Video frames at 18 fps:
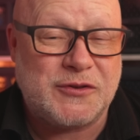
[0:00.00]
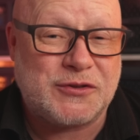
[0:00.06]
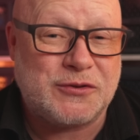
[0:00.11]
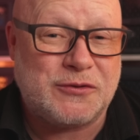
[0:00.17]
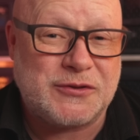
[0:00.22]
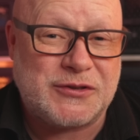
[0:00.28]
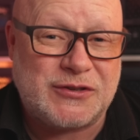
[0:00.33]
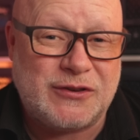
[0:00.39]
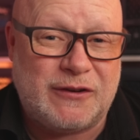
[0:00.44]

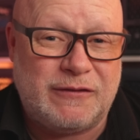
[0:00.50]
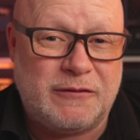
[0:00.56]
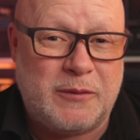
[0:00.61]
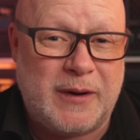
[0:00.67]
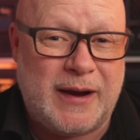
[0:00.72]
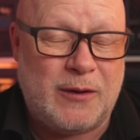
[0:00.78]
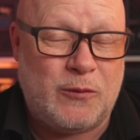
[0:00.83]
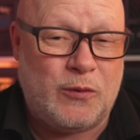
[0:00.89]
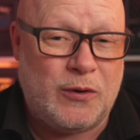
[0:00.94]
source
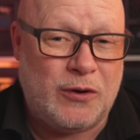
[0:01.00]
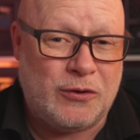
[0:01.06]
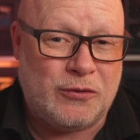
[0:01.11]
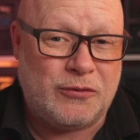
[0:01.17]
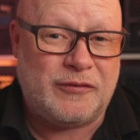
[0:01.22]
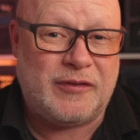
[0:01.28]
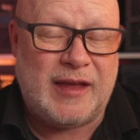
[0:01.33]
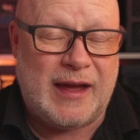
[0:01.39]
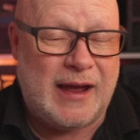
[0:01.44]
software
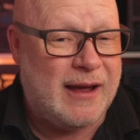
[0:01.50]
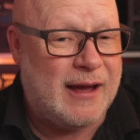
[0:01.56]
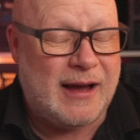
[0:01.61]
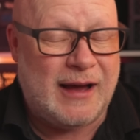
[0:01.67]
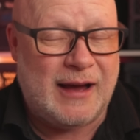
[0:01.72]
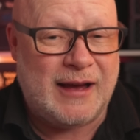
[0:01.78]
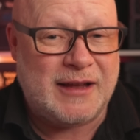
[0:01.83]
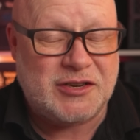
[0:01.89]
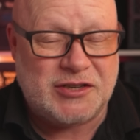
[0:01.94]
world, there
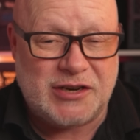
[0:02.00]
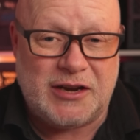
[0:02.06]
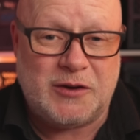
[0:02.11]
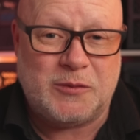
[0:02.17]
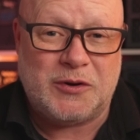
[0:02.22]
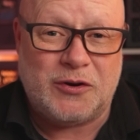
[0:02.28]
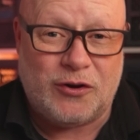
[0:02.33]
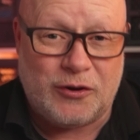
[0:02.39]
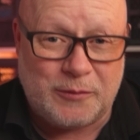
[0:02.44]
are
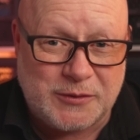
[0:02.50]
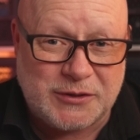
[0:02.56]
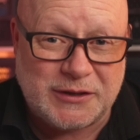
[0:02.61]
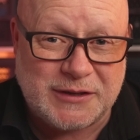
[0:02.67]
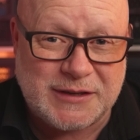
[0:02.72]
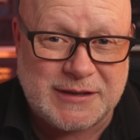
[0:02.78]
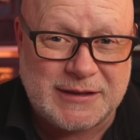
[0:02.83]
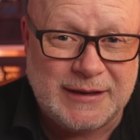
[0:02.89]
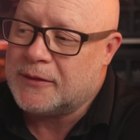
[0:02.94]
genuine
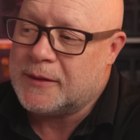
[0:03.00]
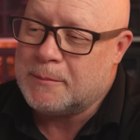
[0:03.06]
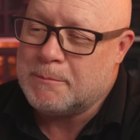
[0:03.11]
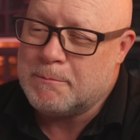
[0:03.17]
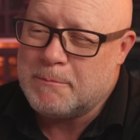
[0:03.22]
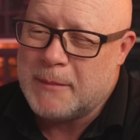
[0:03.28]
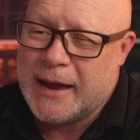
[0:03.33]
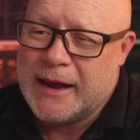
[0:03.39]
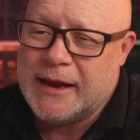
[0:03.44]
options. The
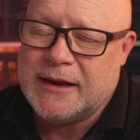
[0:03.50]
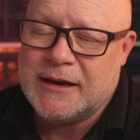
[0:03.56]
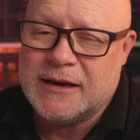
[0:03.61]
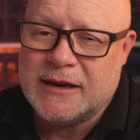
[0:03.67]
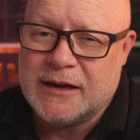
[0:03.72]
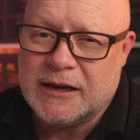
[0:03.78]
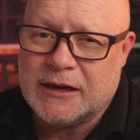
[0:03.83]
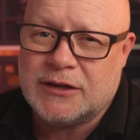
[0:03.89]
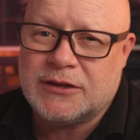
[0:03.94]

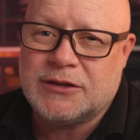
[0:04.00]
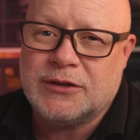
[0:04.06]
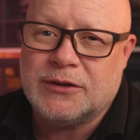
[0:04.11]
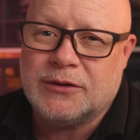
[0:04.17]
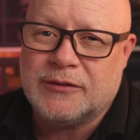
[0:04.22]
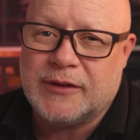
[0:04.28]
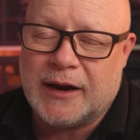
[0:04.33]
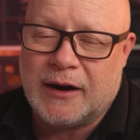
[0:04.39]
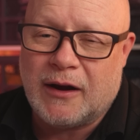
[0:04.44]
main
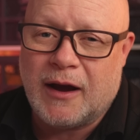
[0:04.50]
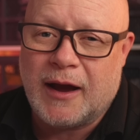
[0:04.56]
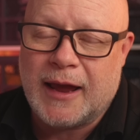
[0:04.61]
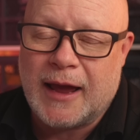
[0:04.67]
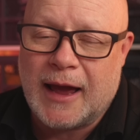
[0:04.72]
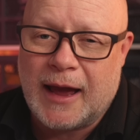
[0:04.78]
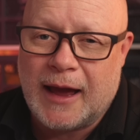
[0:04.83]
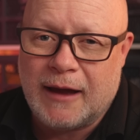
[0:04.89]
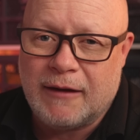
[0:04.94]
issue that I
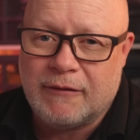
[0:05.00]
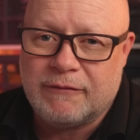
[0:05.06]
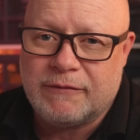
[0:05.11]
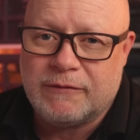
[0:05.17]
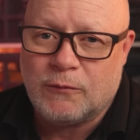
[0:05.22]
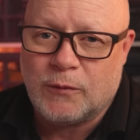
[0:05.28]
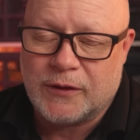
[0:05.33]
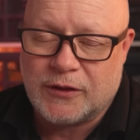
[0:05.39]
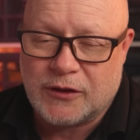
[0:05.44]
have
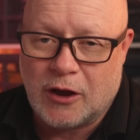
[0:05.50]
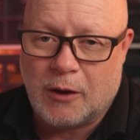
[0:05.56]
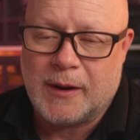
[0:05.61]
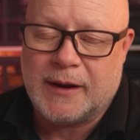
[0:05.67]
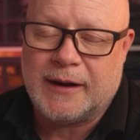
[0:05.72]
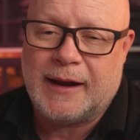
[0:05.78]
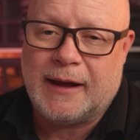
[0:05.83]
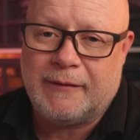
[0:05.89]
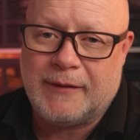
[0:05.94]
with
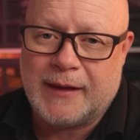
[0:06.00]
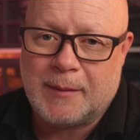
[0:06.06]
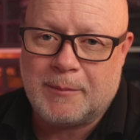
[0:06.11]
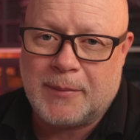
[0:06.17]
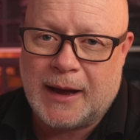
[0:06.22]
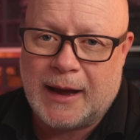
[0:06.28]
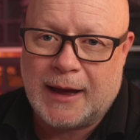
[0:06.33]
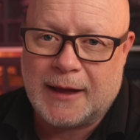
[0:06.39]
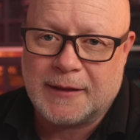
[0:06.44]
going down that
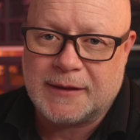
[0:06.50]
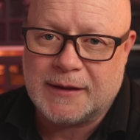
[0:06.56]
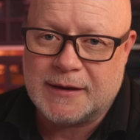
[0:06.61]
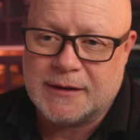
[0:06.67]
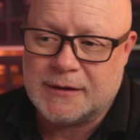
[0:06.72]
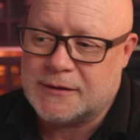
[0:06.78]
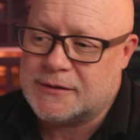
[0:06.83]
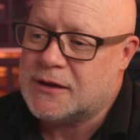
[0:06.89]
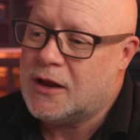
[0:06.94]
path
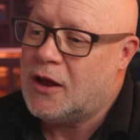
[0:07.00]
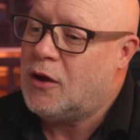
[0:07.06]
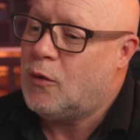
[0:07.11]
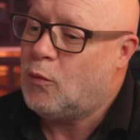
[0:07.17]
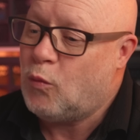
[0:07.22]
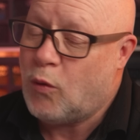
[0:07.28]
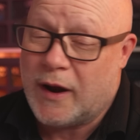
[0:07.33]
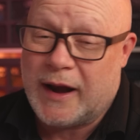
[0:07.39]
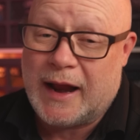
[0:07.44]
is
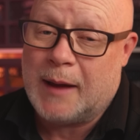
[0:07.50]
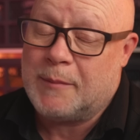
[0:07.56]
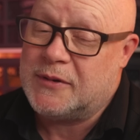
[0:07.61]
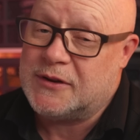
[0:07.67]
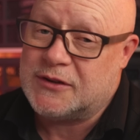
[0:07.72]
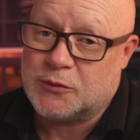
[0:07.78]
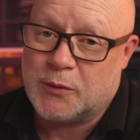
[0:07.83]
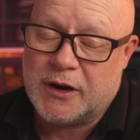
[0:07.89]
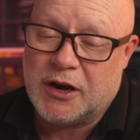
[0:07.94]
what
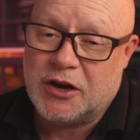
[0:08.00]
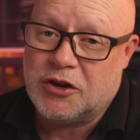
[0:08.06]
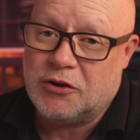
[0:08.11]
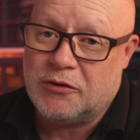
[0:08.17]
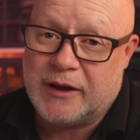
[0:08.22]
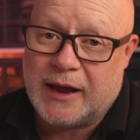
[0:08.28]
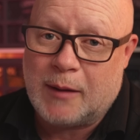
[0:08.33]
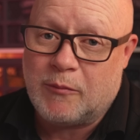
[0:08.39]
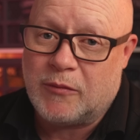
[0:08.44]
happens when a new
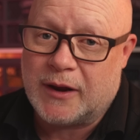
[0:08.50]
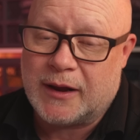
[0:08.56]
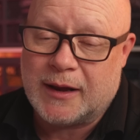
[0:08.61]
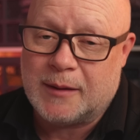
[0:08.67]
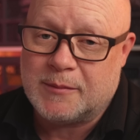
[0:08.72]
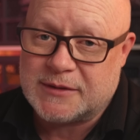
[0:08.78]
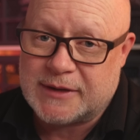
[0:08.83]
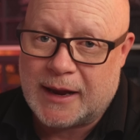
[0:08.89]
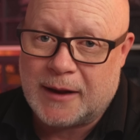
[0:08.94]
camera
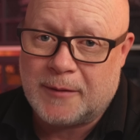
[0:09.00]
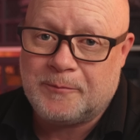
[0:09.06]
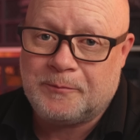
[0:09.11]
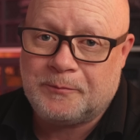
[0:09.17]
comes out.